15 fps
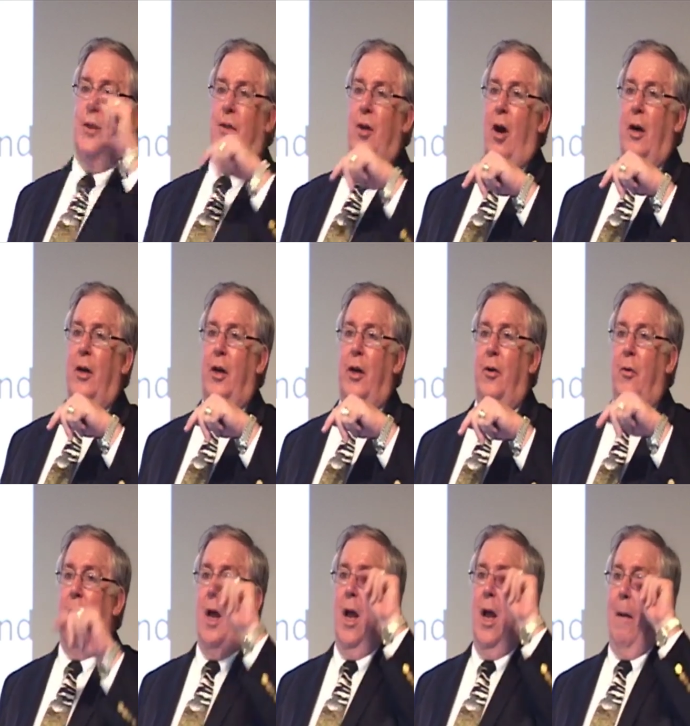to talk to
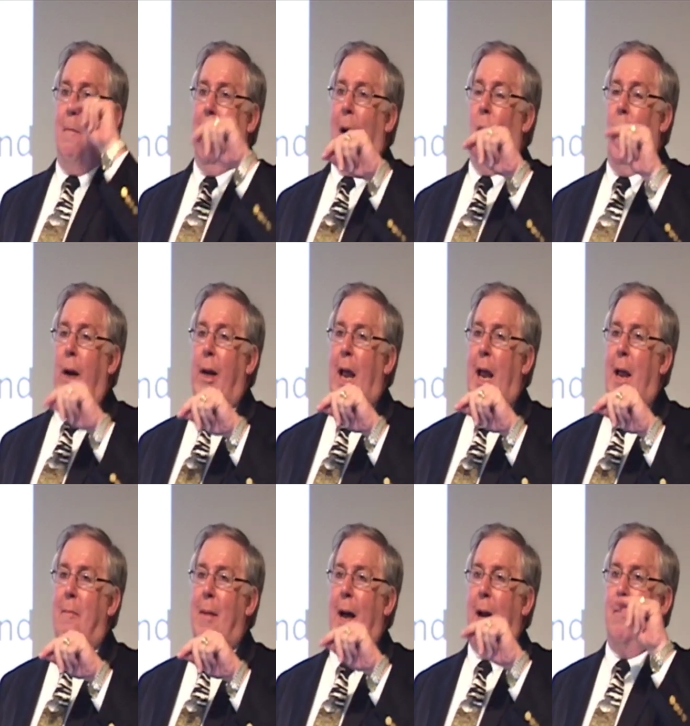you about what
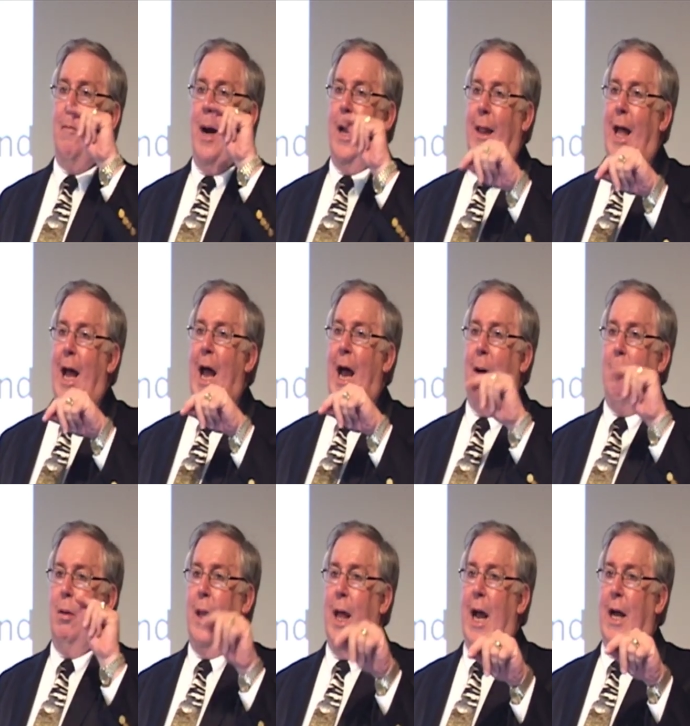came out of my
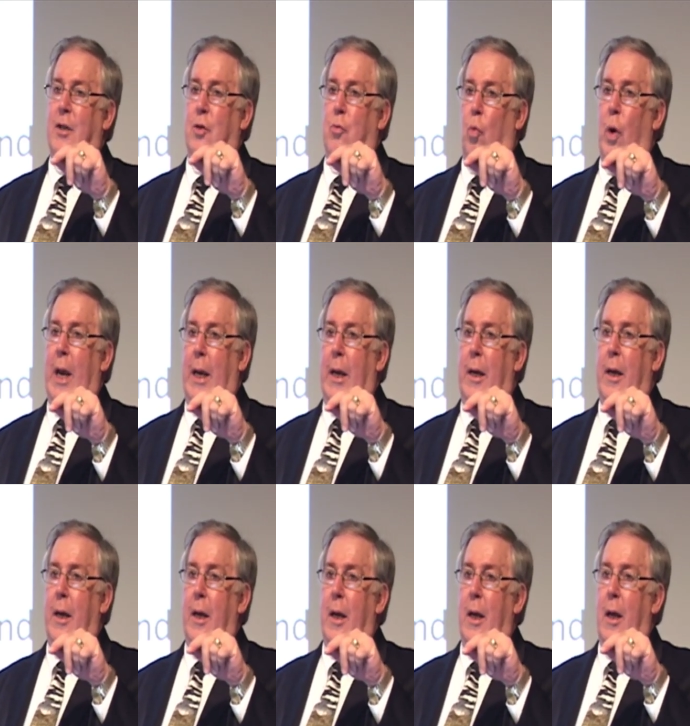lab last
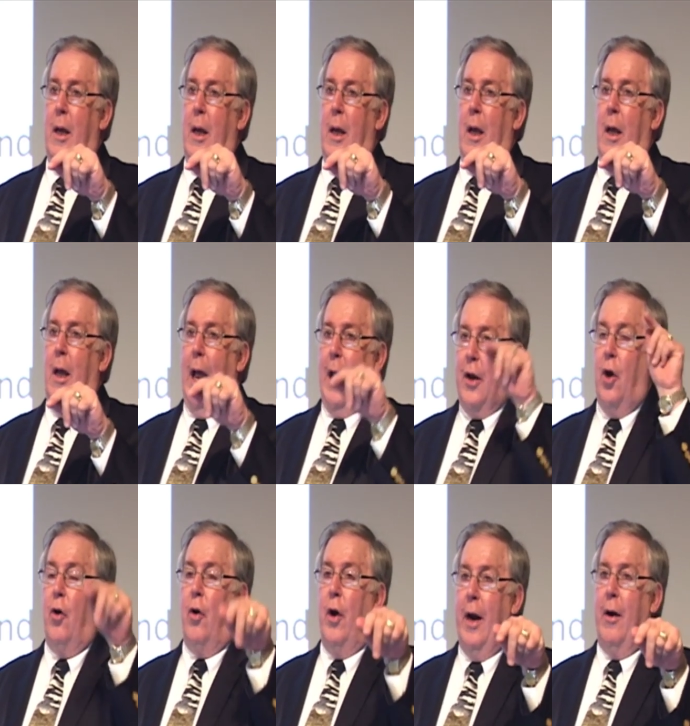week, and
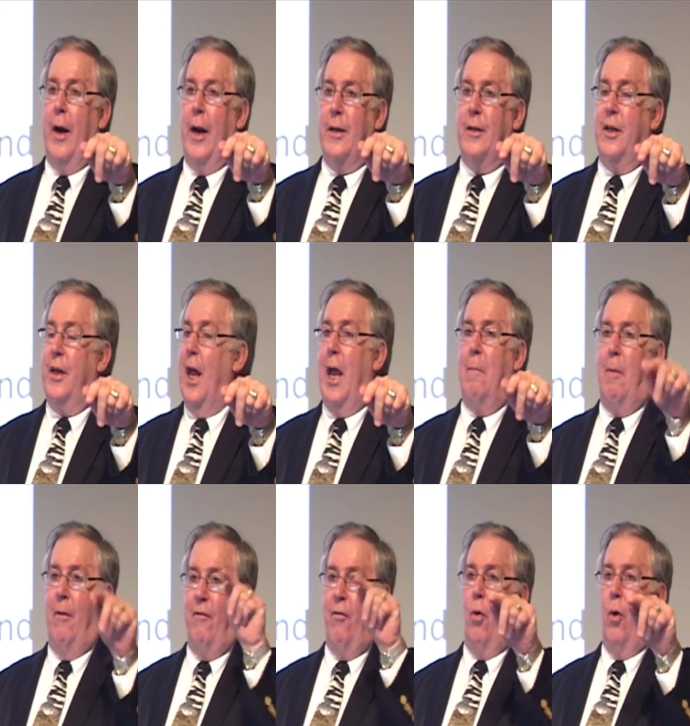you're hearing it today
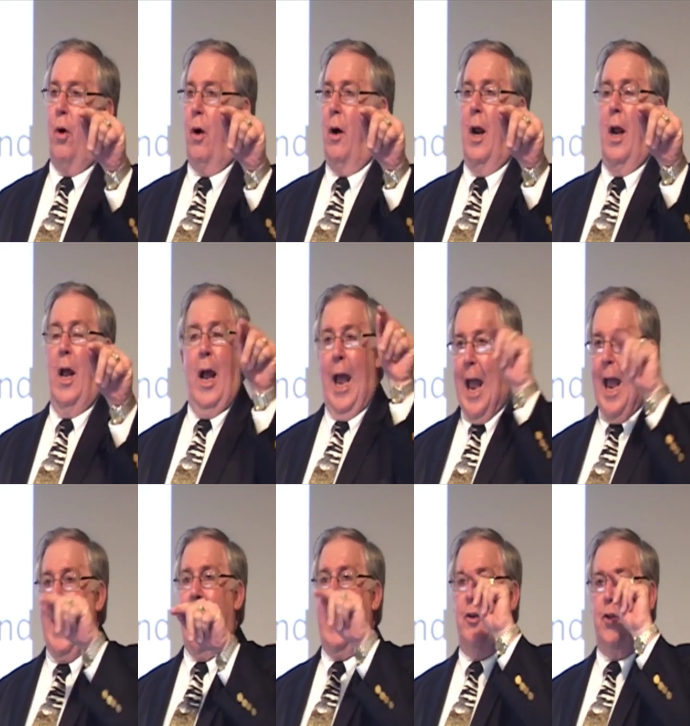before
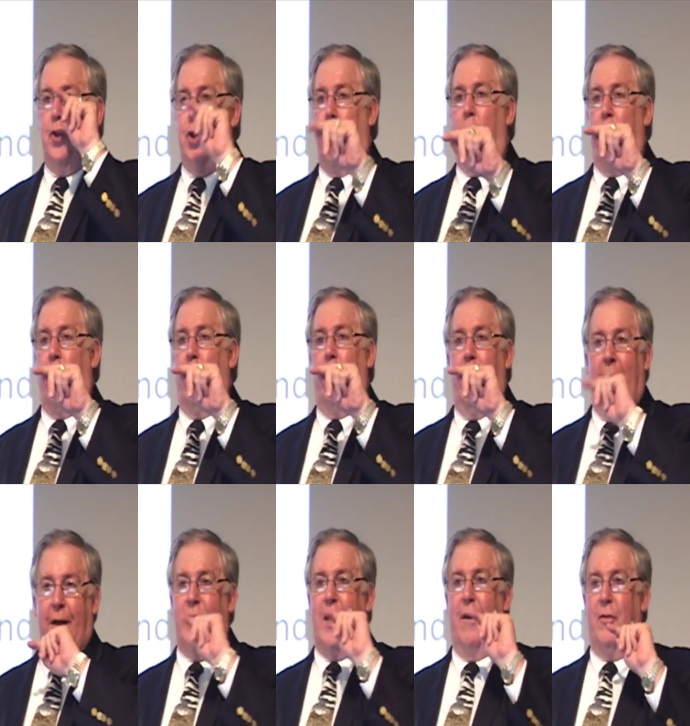any journal
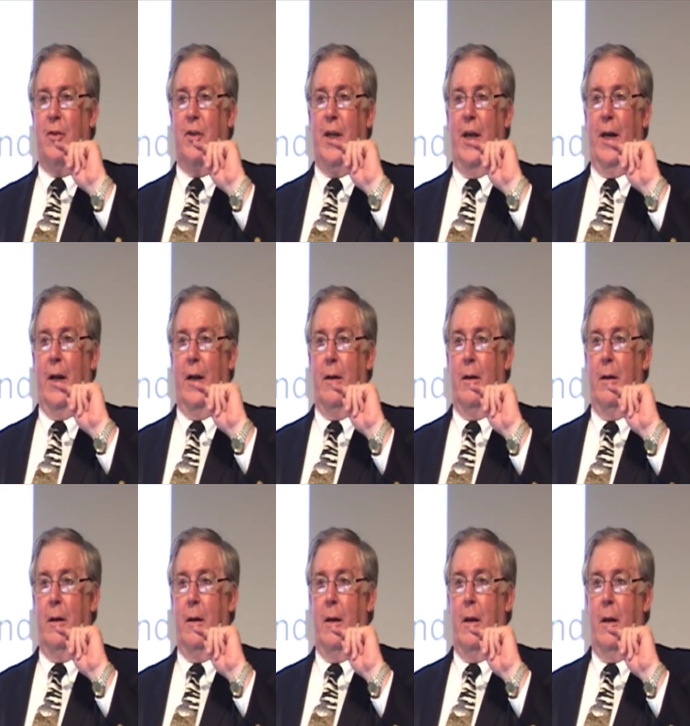has ever seen it.
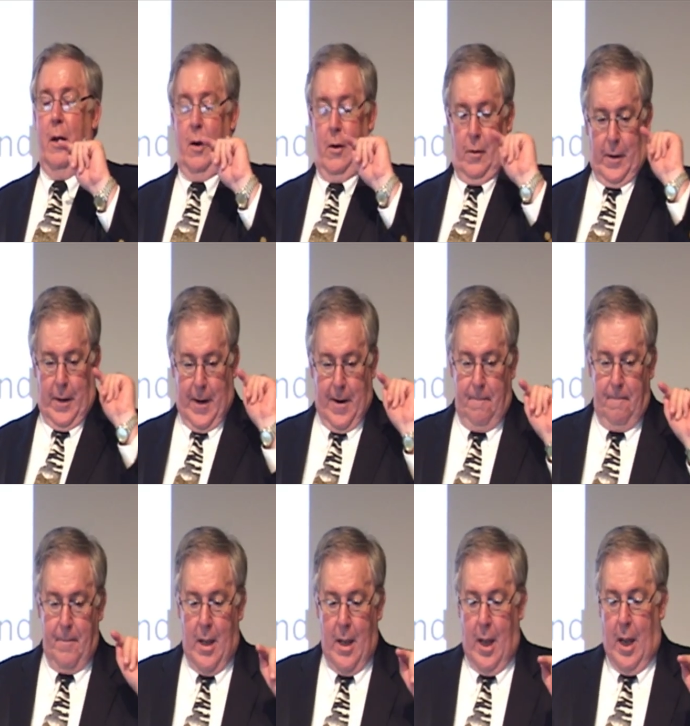Okay?
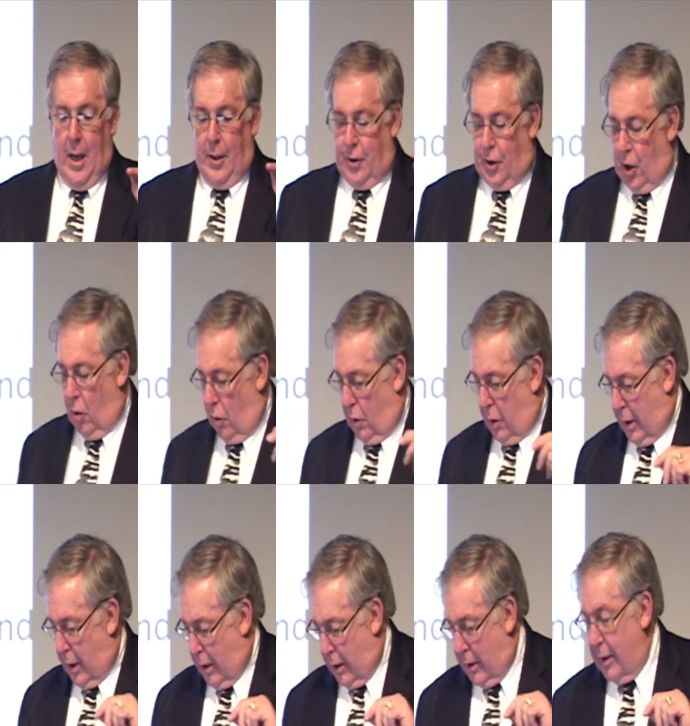So,
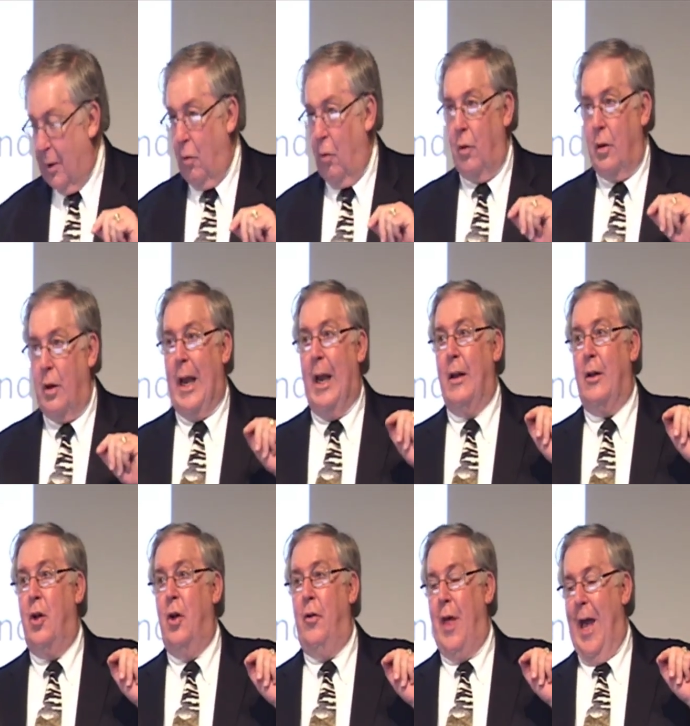
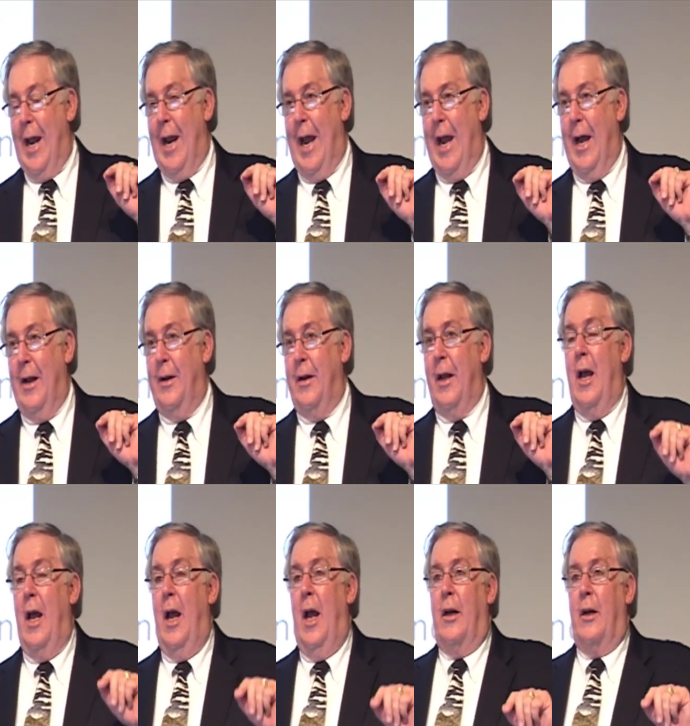it, to that end,
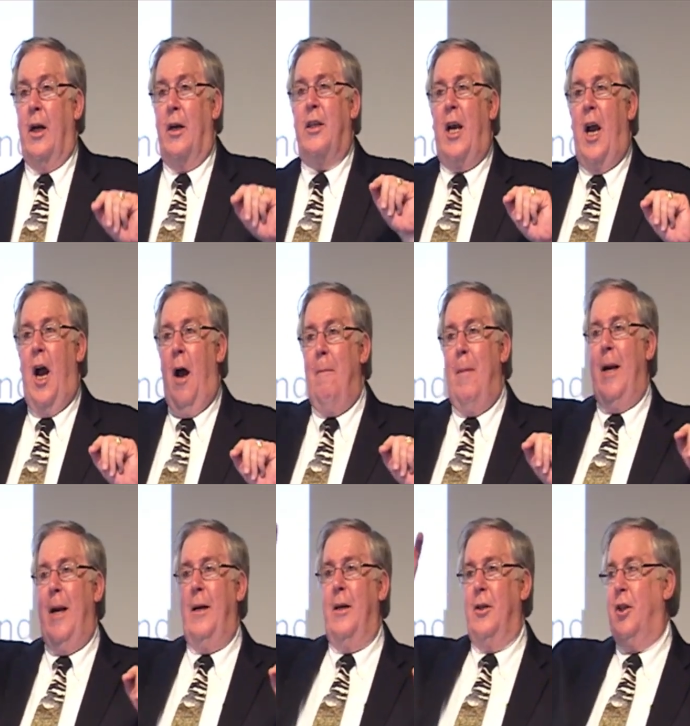does
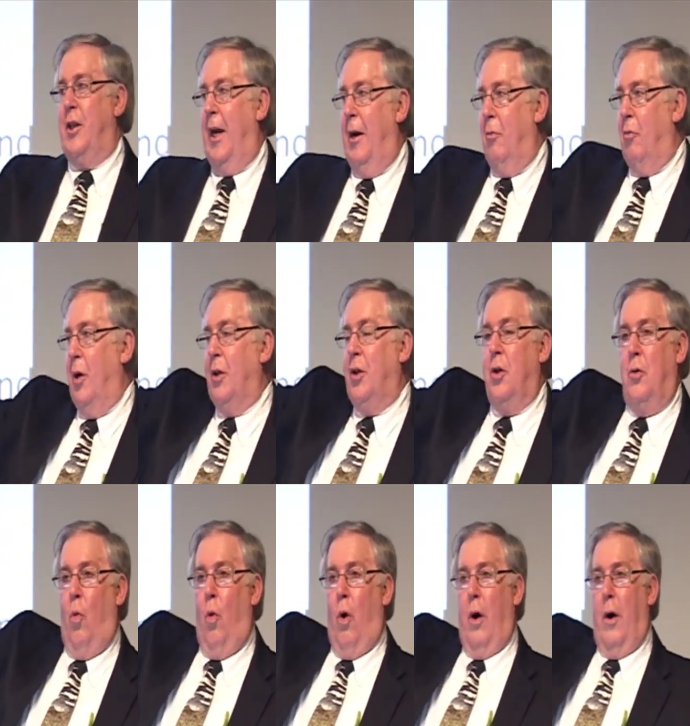coming to see Richard
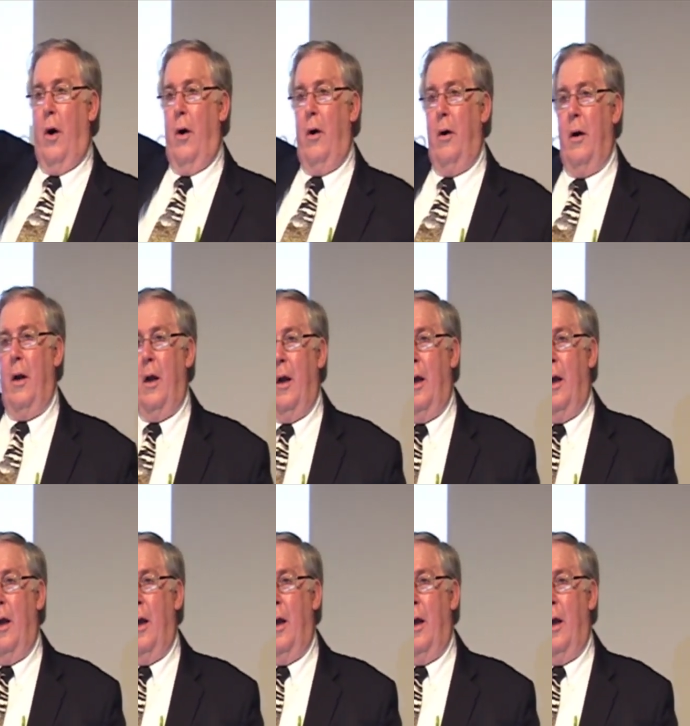Warner,